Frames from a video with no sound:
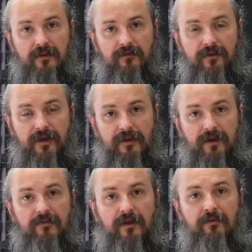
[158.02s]
in fact
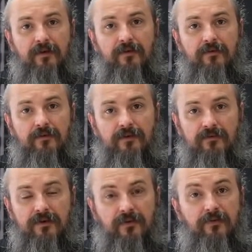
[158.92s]
have that resource,
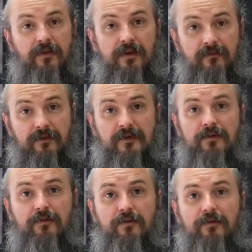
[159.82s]
if it
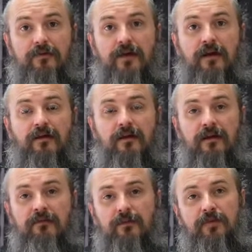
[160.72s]
is all correct,
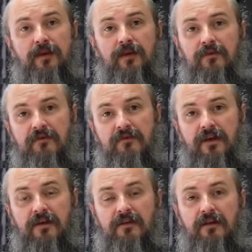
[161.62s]
every player who's
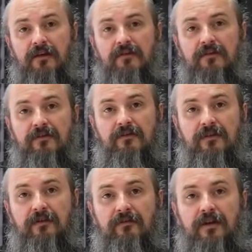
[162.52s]
staked their essence in
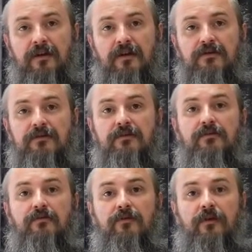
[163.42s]
that validation
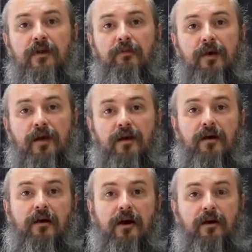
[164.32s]
will get back
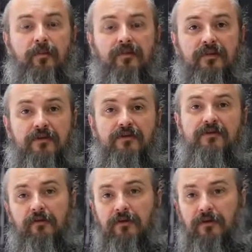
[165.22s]
a higher
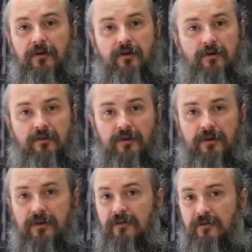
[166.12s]
percentage. It could
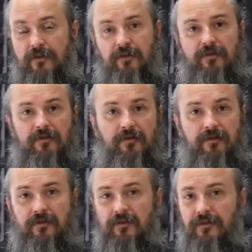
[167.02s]
be 20%,
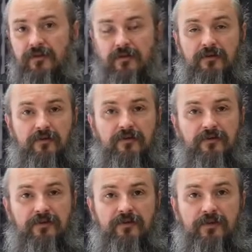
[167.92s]
30%, could be
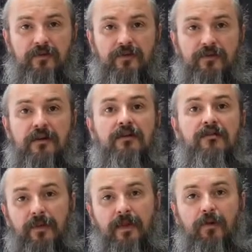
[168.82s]
50%.
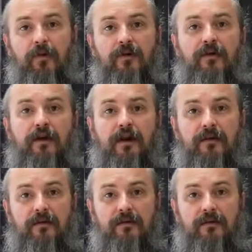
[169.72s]
They will get